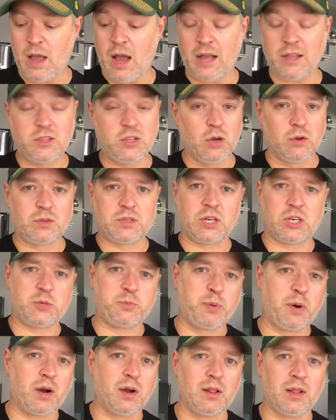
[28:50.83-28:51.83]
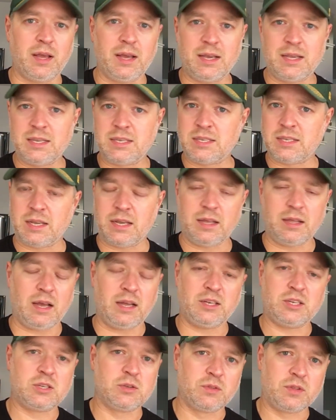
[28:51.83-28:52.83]
I don't touch parlays.
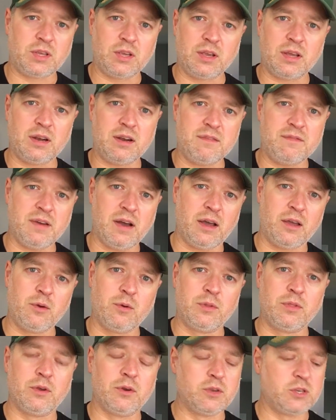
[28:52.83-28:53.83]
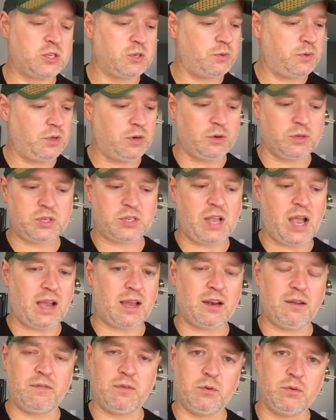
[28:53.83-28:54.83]
I just don't think you get any value on those. So,
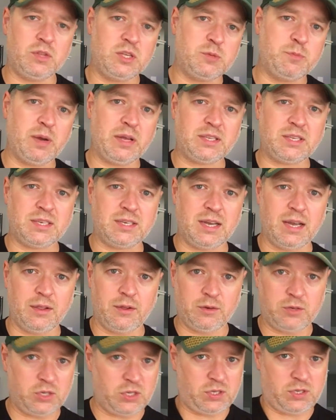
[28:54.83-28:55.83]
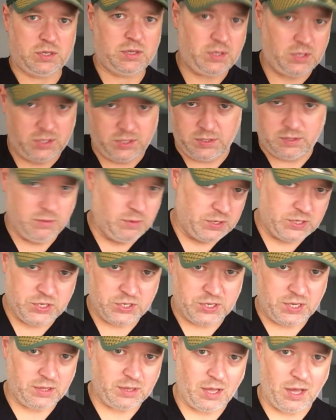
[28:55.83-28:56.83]
stacking a few of these bets together, let's
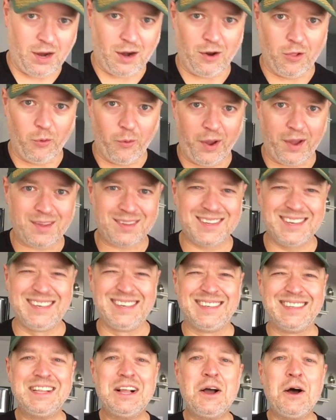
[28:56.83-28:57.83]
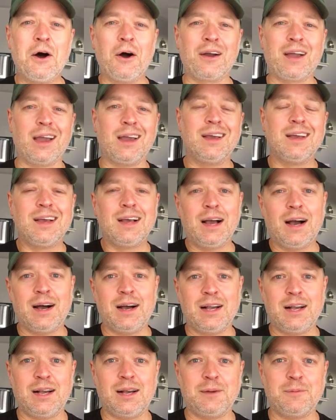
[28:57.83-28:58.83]
just get that out of the way. Okay.
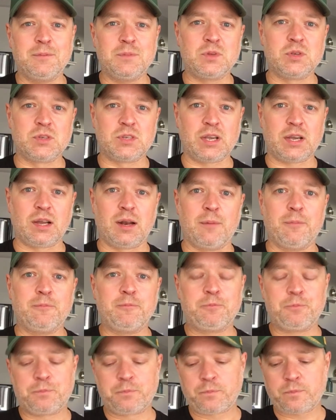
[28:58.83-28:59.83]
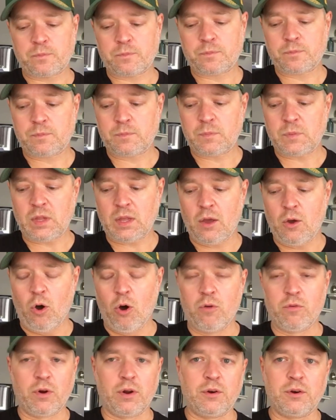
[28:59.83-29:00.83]
So second up,
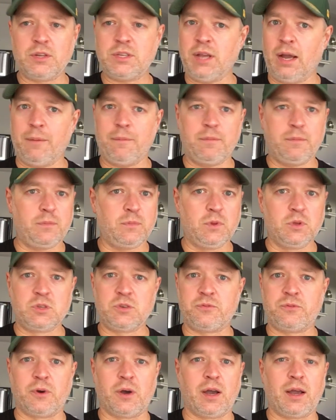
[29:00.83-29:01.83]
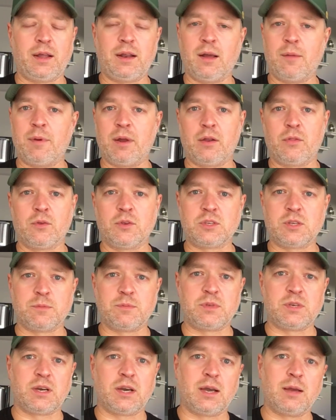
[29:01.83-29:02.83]
over-unders. Yep, those are fine. I bet on those
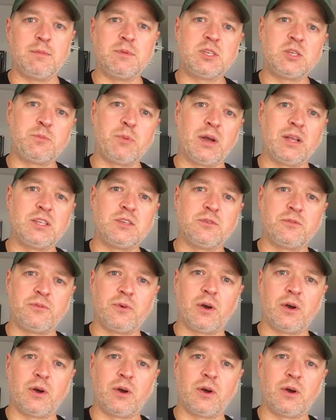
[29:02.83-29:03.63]
sometimes. Spreads are